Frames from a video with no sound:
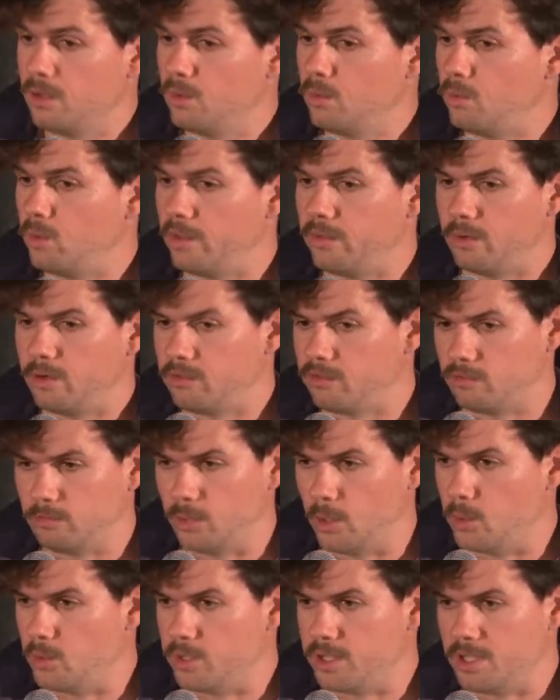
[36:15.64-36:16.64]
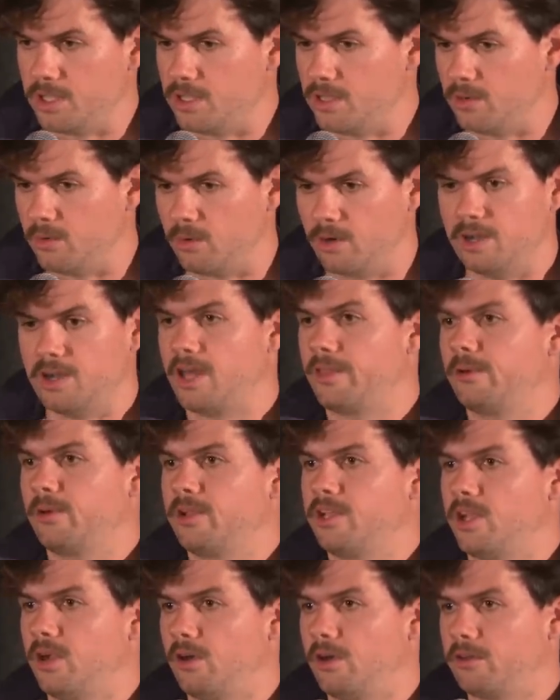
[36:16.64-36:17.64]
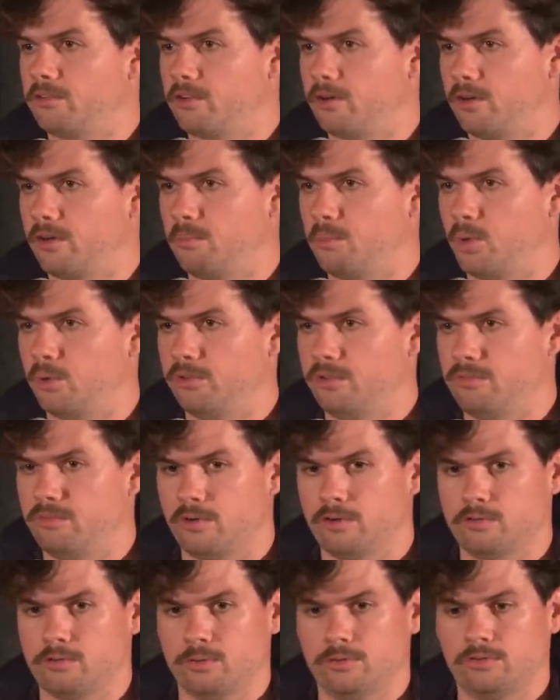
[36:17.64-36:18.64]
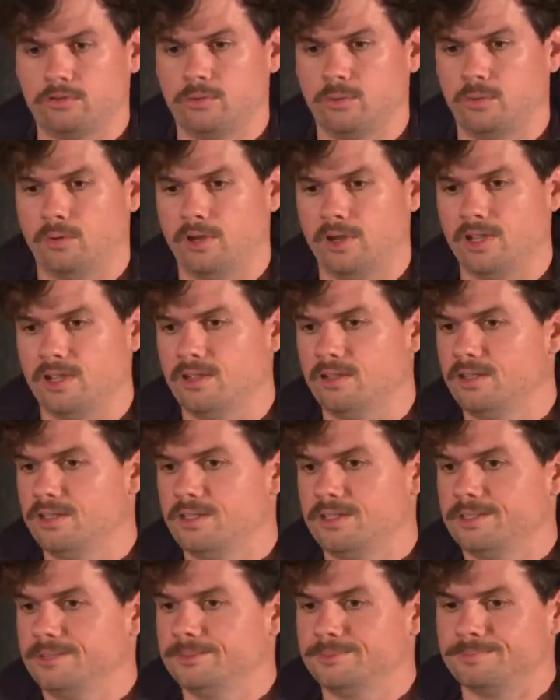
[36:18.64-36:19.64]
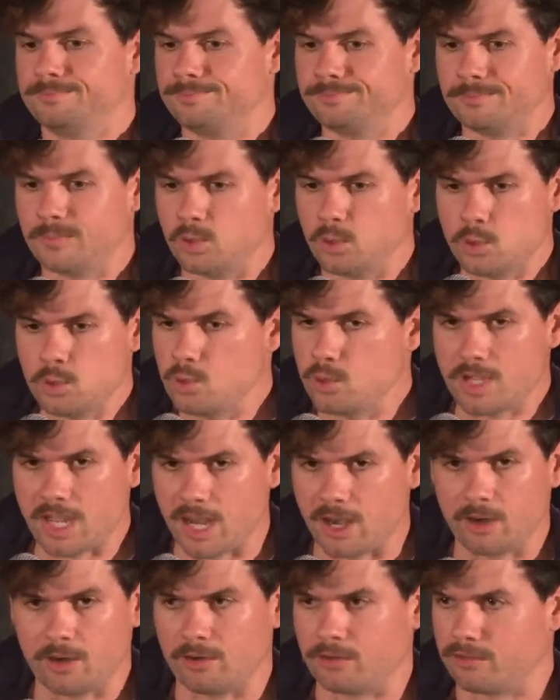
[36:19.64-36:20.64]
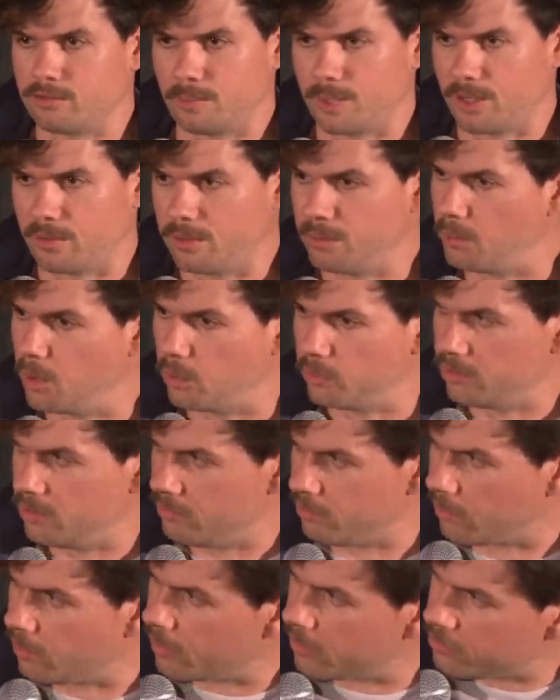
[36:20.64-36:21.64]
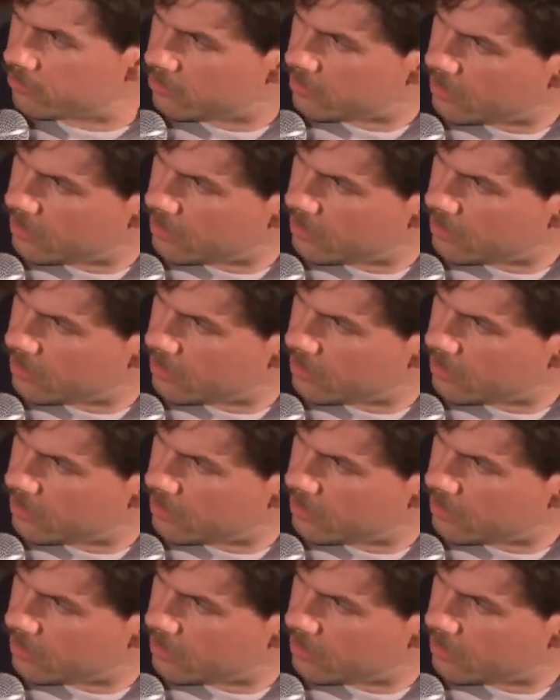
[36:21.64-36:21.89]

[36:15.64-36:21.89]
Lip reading: whether it's Loki or another character in a multiversal story. Who cares about the multiverse?